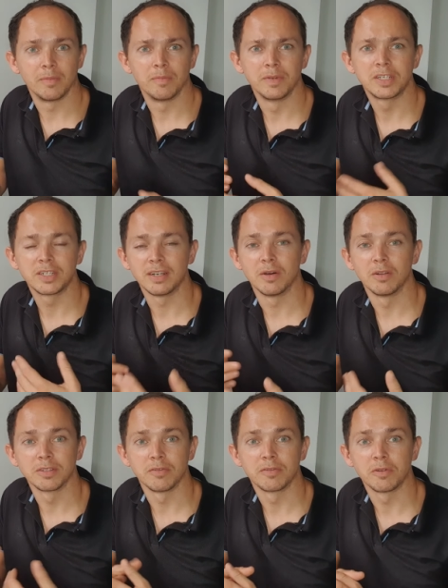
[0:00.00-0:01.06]
which then
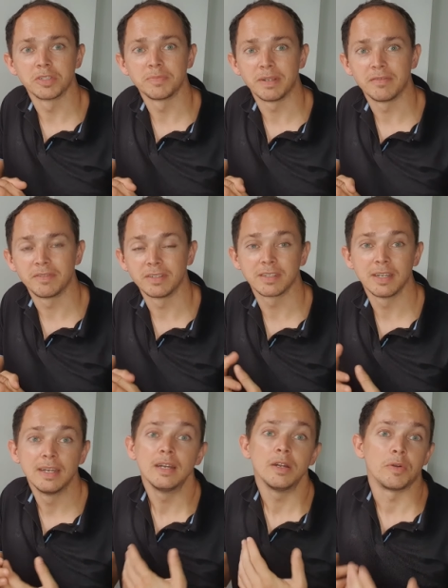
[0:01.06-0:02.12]
also, of course, benefits
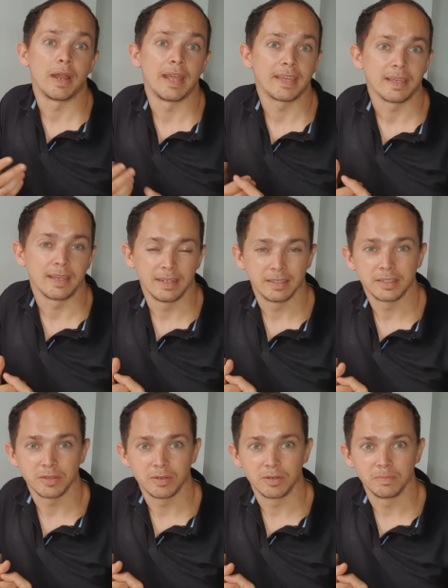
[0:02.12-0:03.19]
ranking and
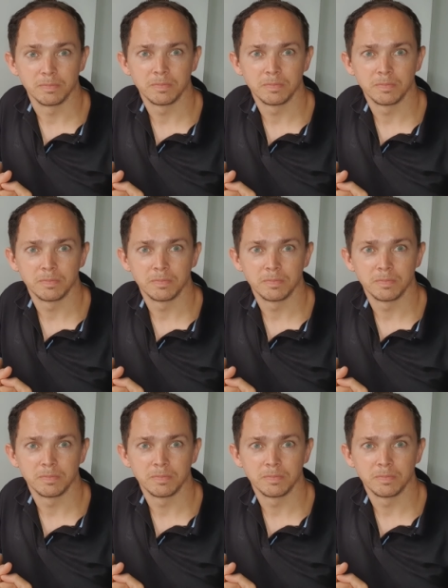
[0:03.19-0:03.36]
so on.